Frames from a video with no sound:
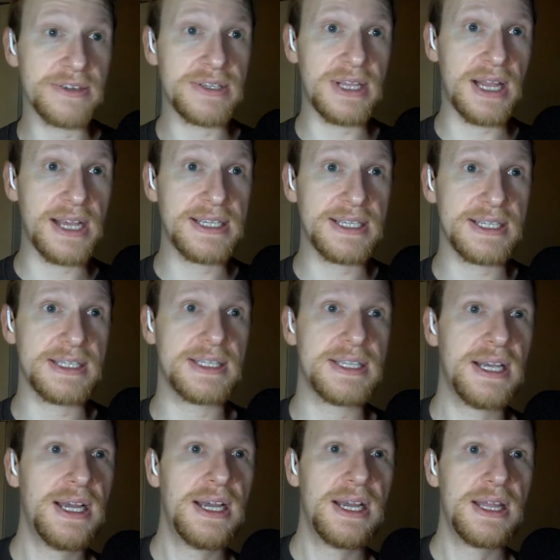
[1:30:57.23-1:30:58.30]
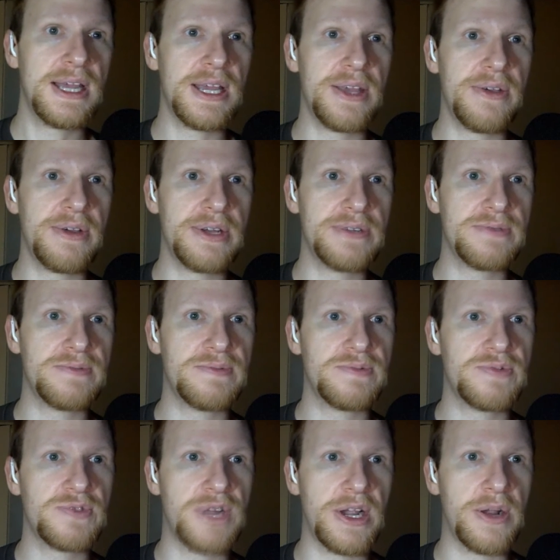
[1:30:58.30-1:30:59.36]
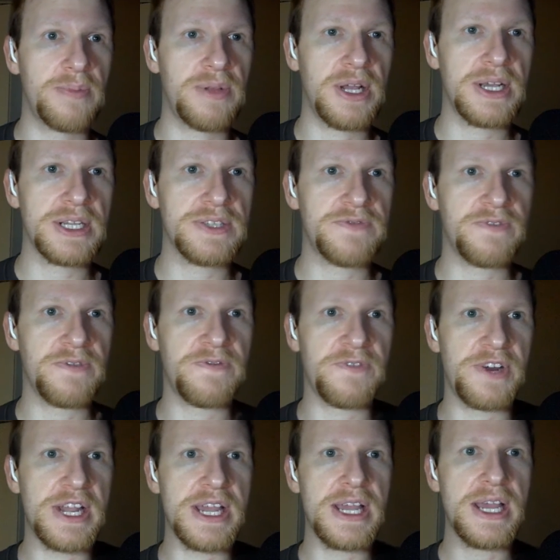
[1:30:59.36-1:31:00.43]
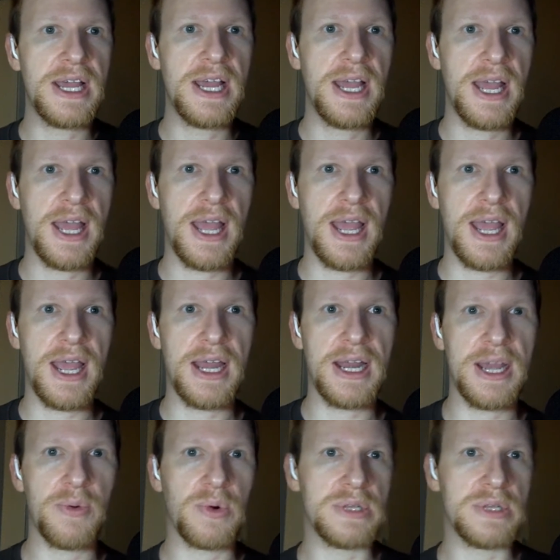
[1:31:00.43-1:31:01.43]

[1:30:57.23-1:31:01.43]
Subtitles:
Here's a license that you can try our plugins for free, and